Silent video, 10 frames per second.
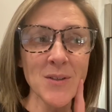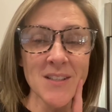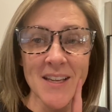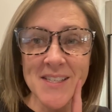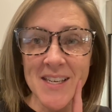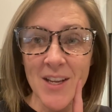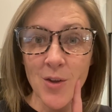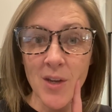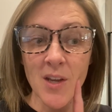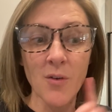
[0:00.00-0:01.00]
Lazy Day
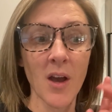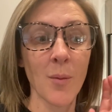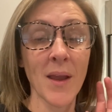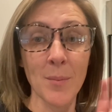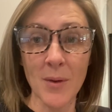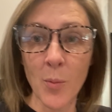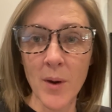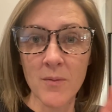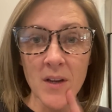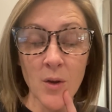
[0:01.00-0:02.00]
Cooking Club, a meal
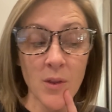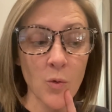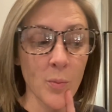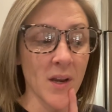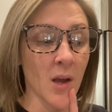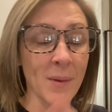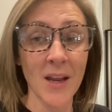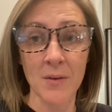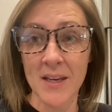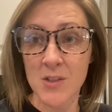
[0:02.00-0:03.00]
prep video that will be coming
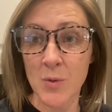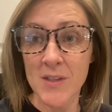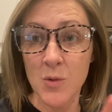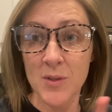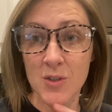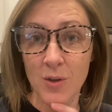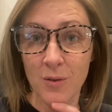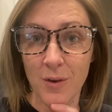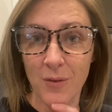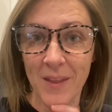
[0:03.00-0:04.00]
out next week. So be sure to
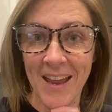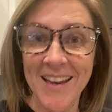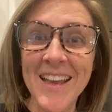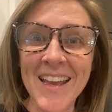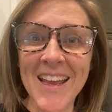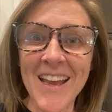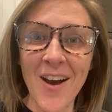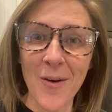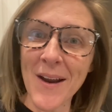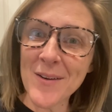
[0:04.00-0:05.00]
look for that.
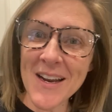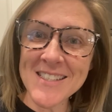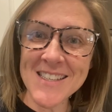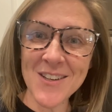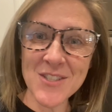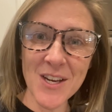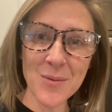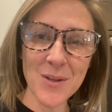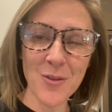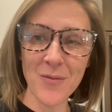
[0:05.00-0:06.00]
All right, you guys, I'll check in
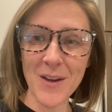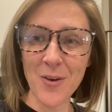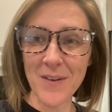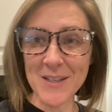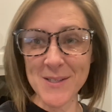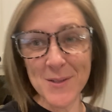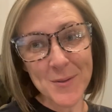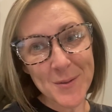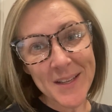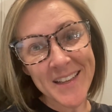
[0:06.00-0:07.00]
with another video very
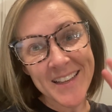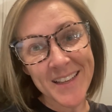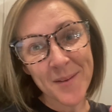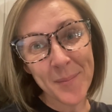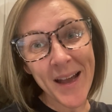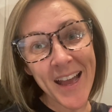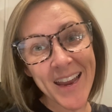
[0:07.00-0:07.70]
soon. Bye.